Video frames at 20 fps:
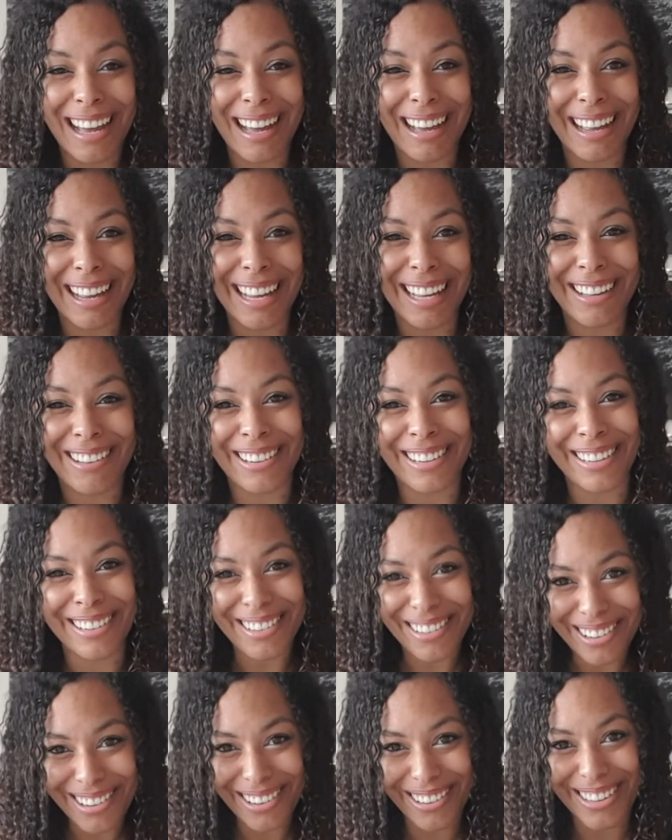I got a
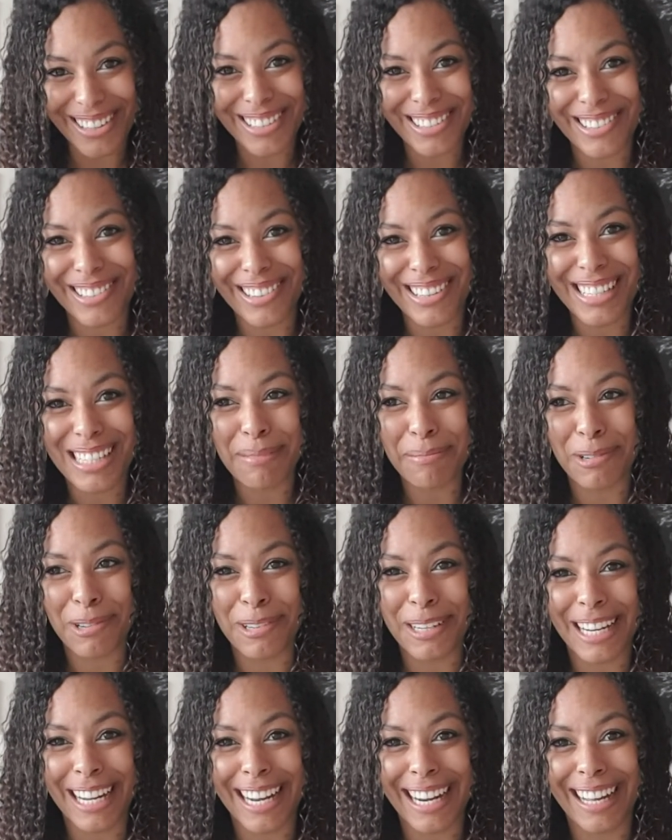knock on the door this
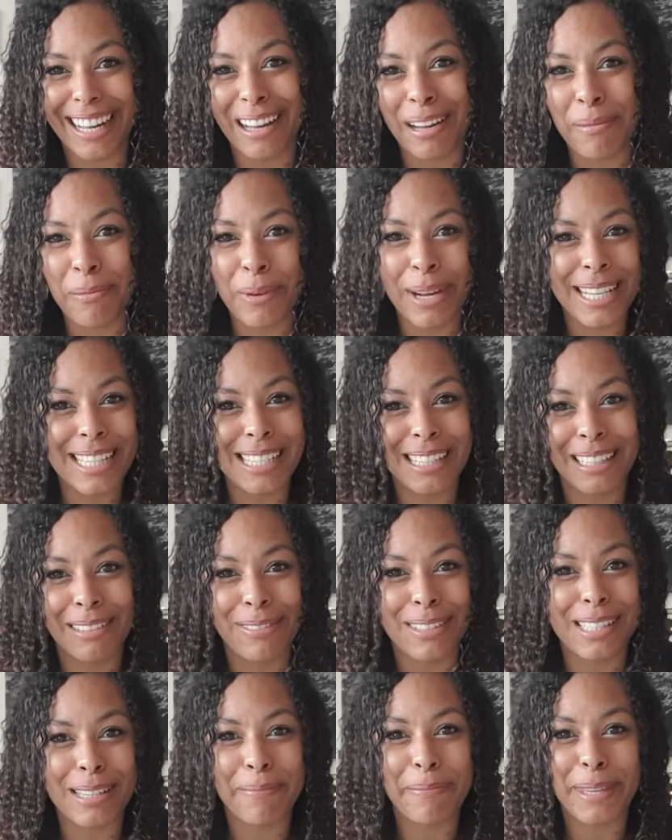morning. I'm waiting
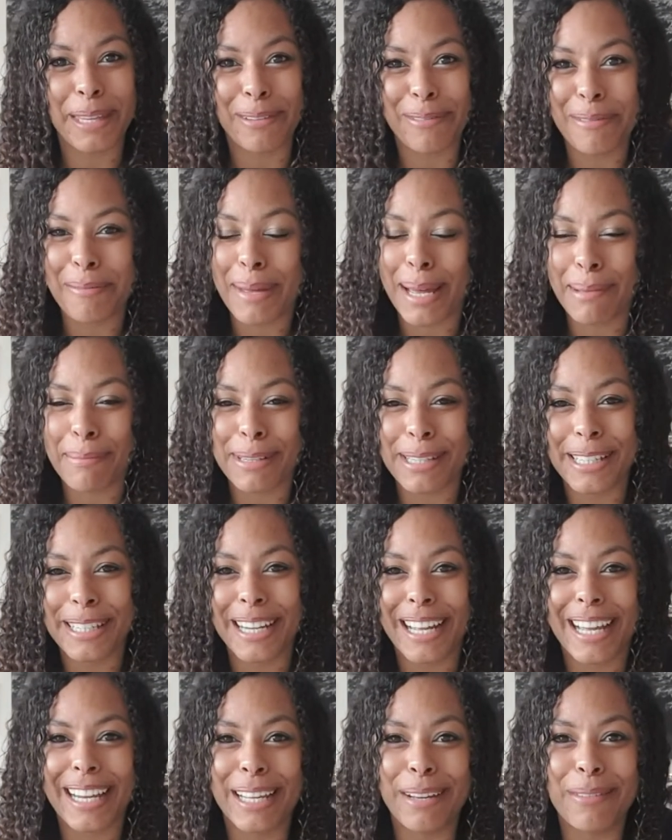for something from
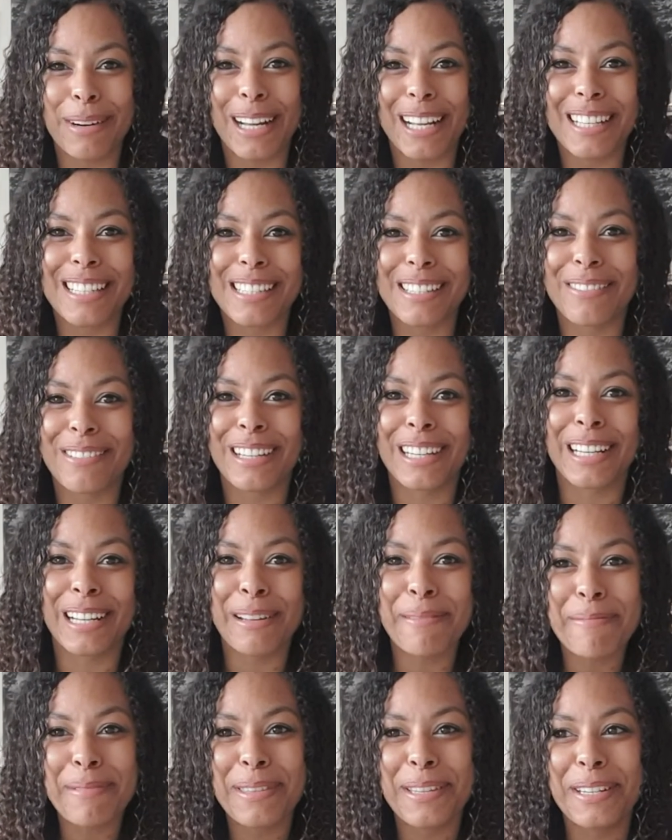Amazon anyway, so when I
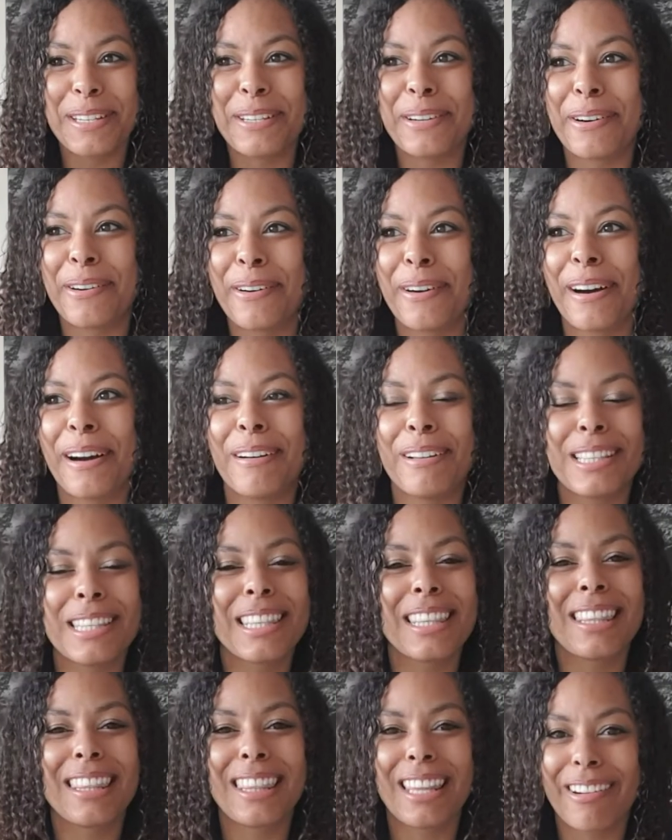opened the door I
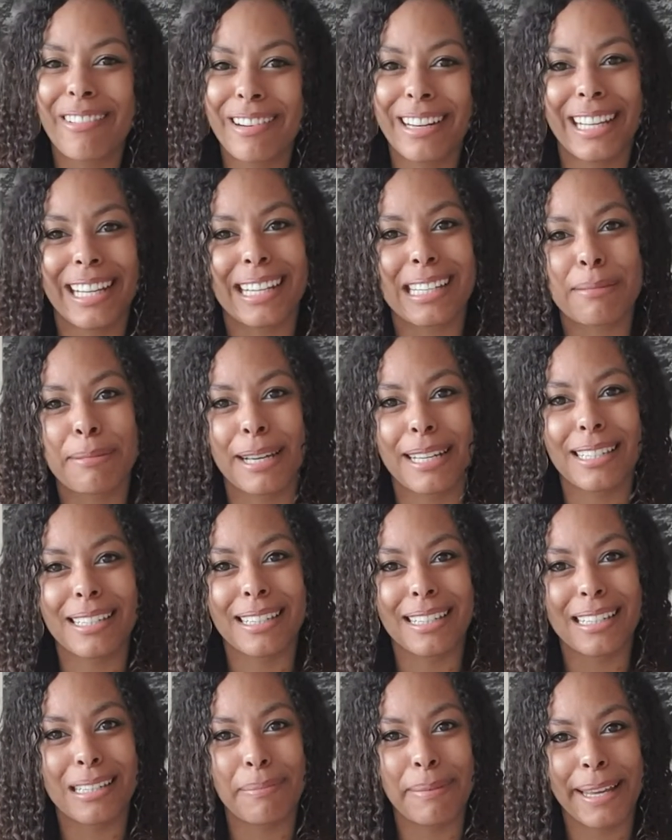thoroughly
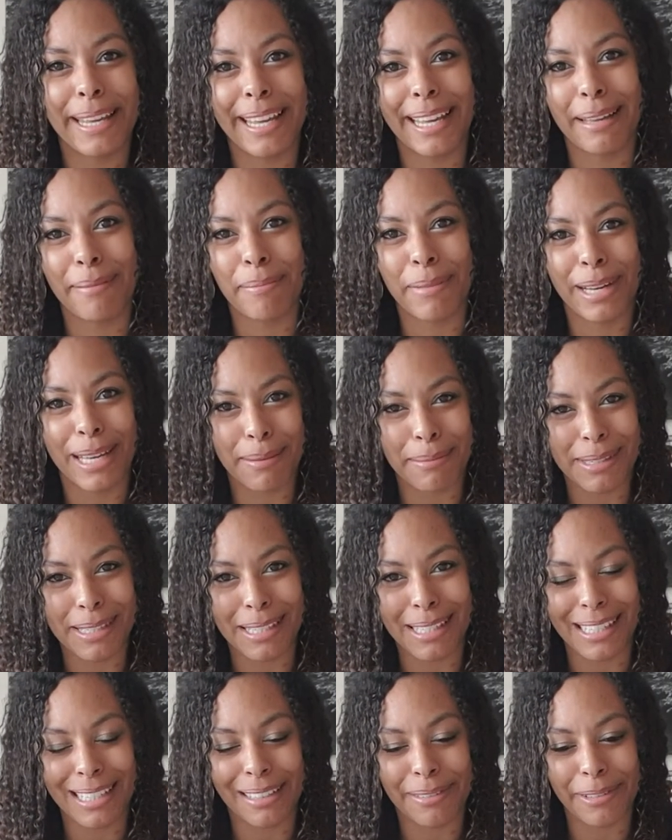expected it to be my
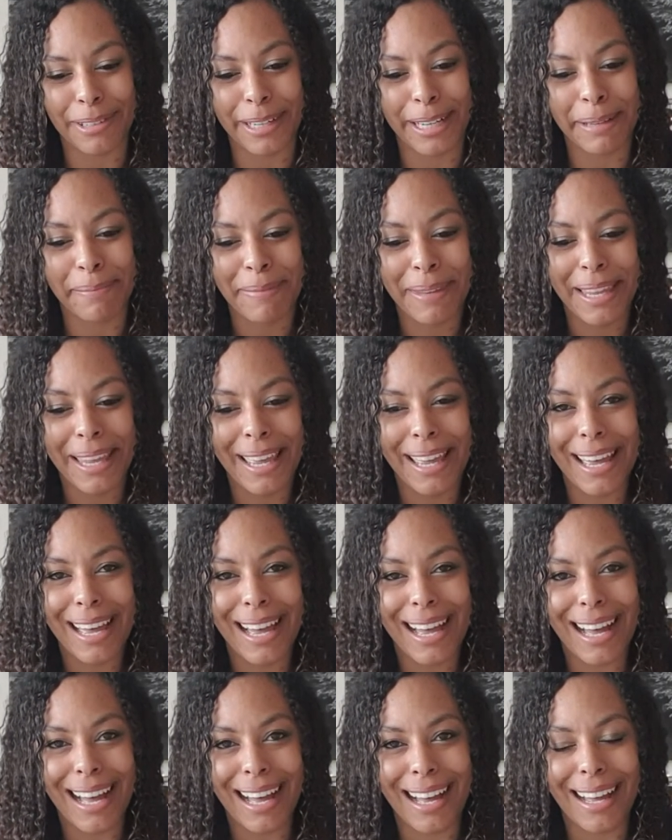Amazon delivery,
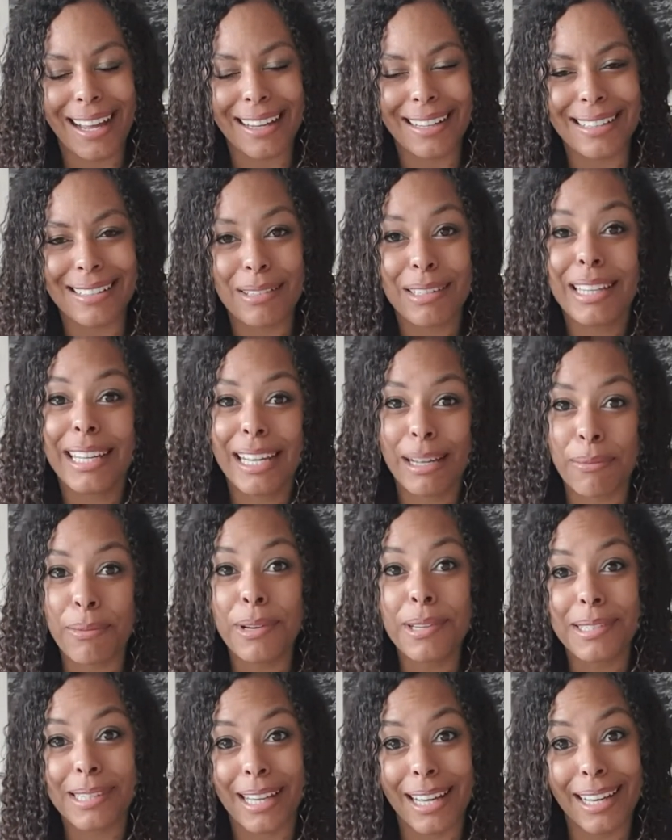and it
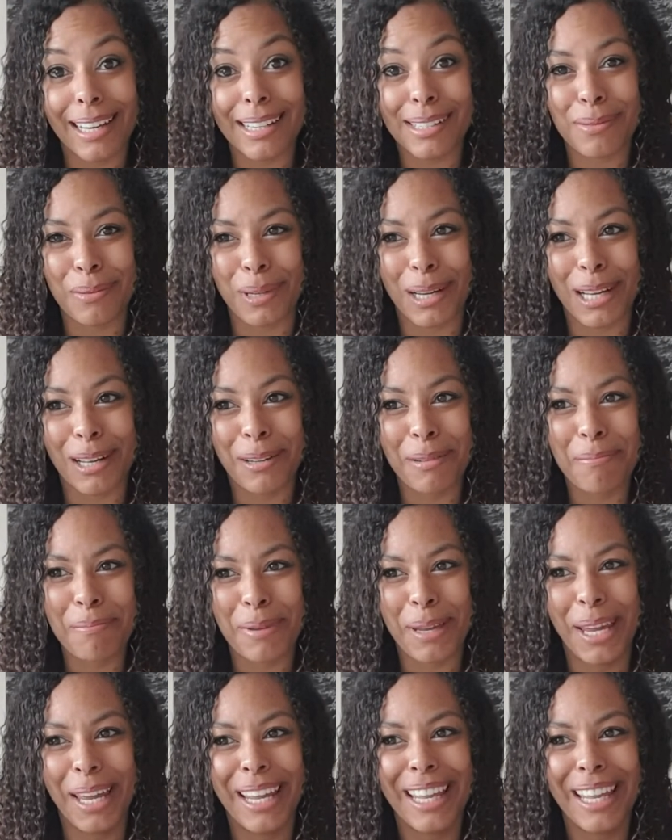was that as well.